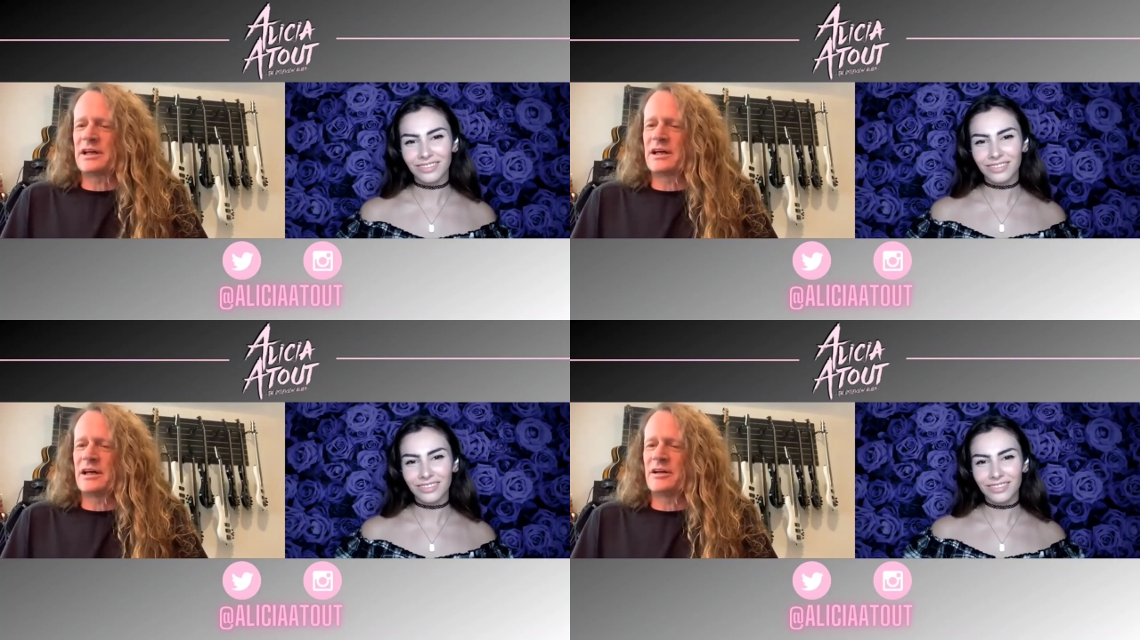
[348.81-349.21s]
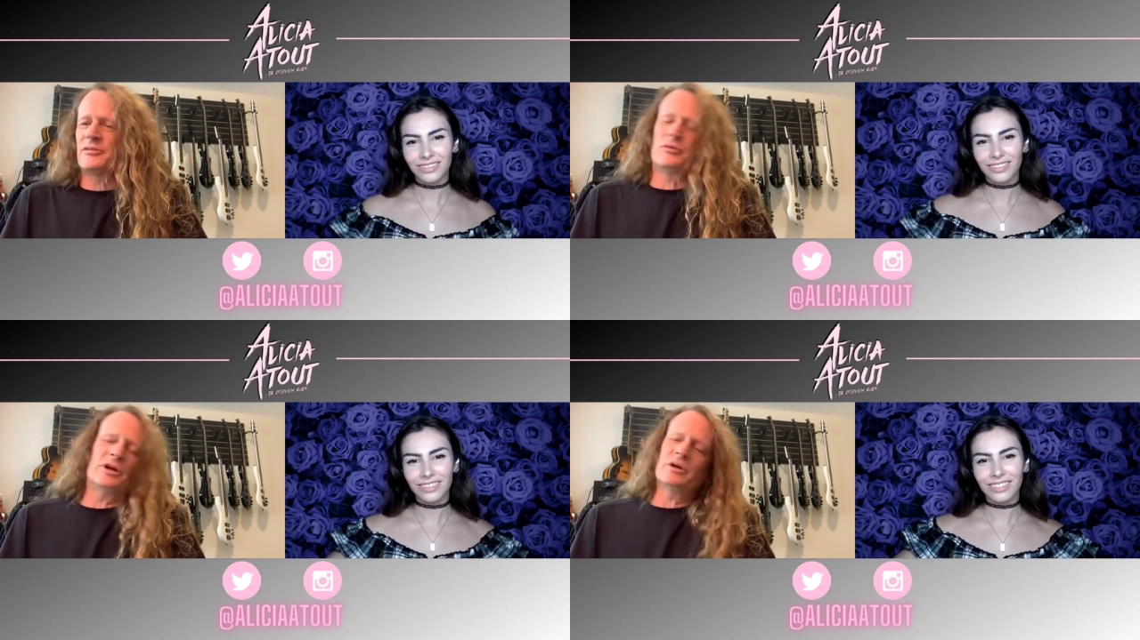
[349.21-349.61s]
Speaker 1: that kind
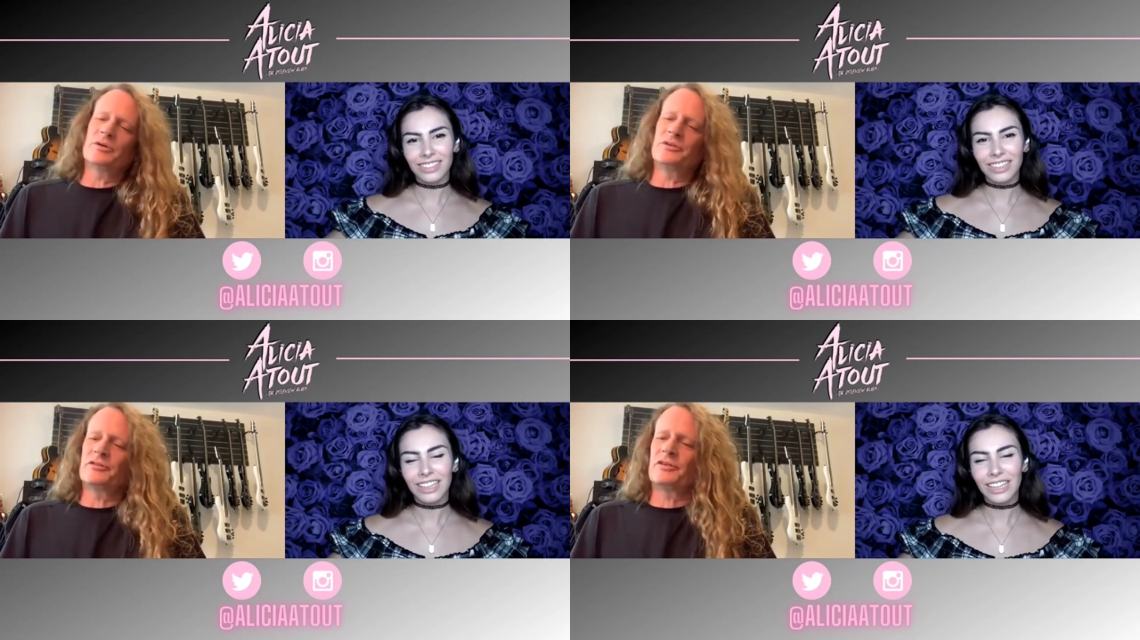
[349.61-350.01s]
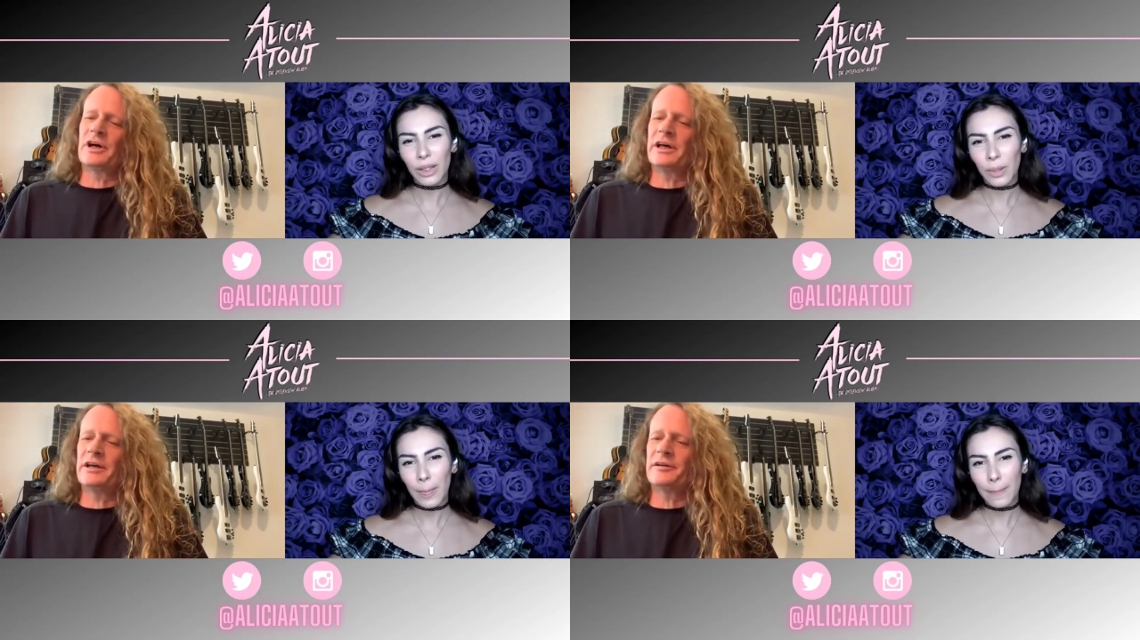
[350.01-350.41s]
of real
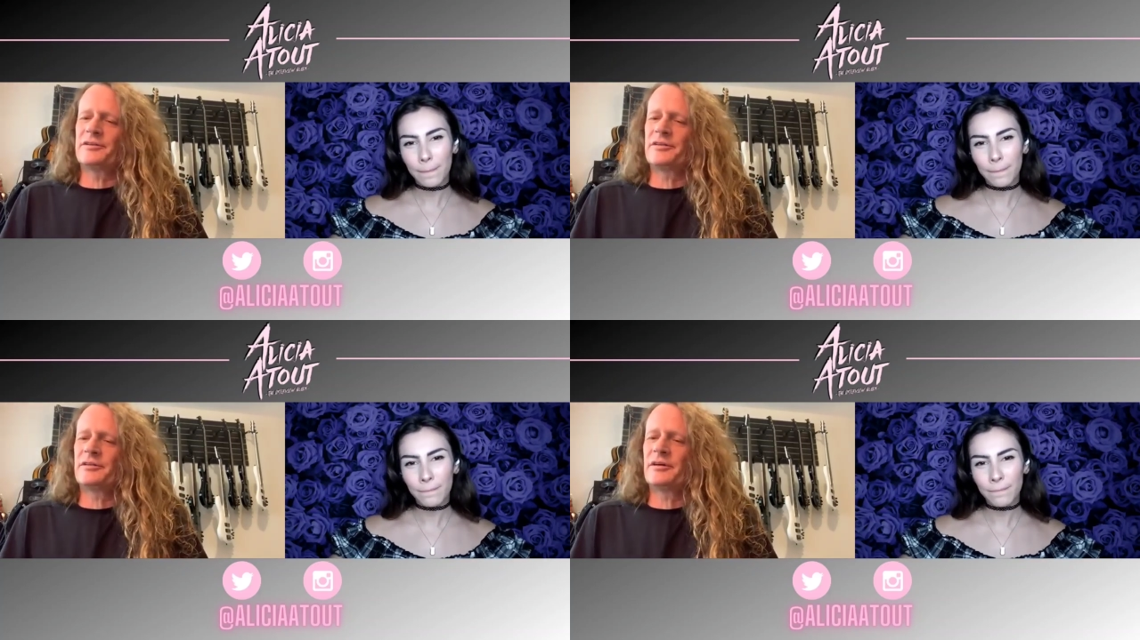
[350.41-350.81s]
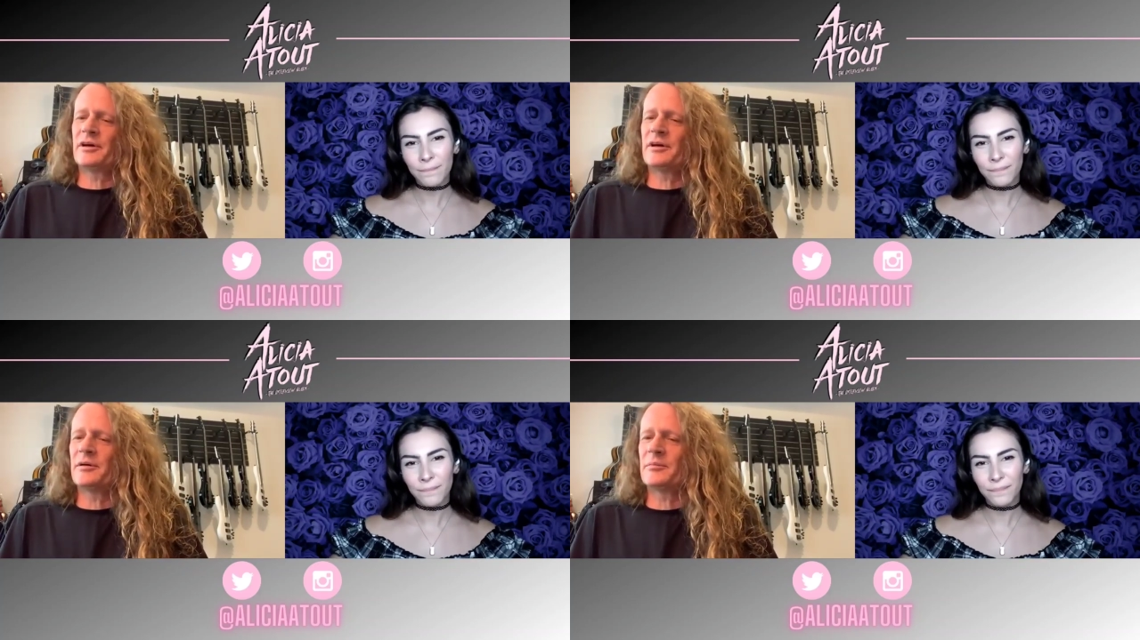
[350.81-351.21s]
defiant,
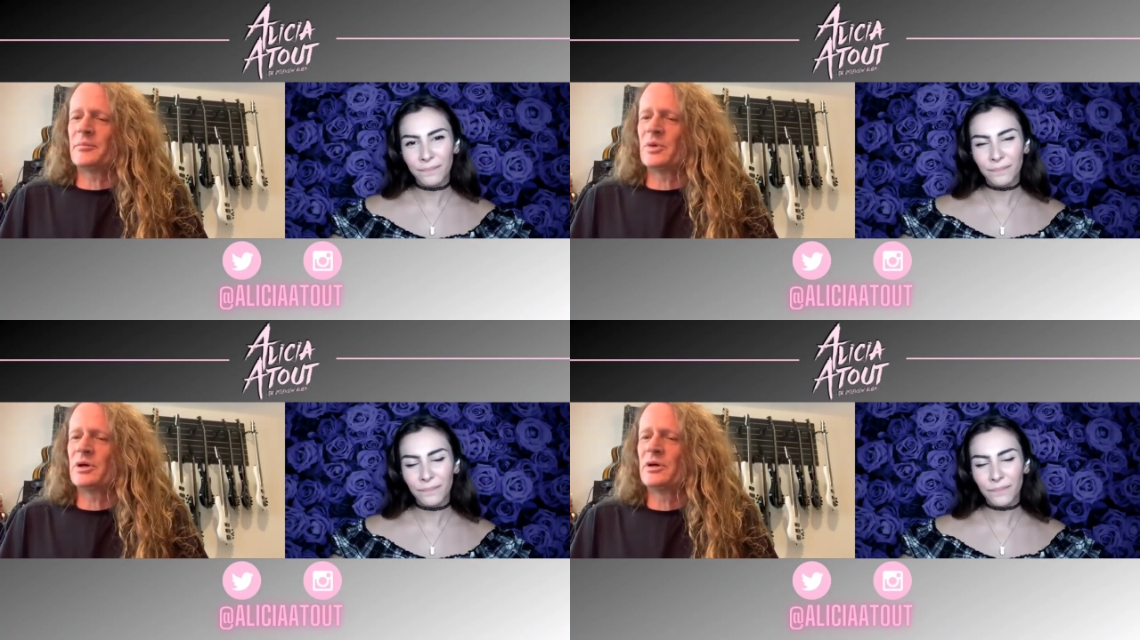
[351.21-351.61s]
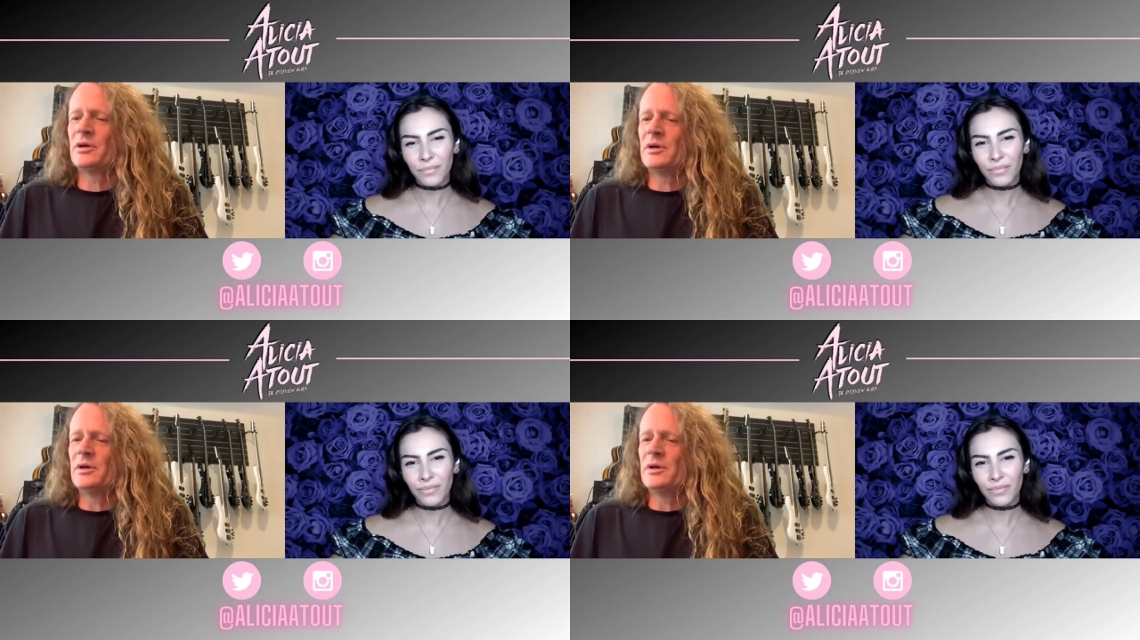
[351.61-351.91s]
um,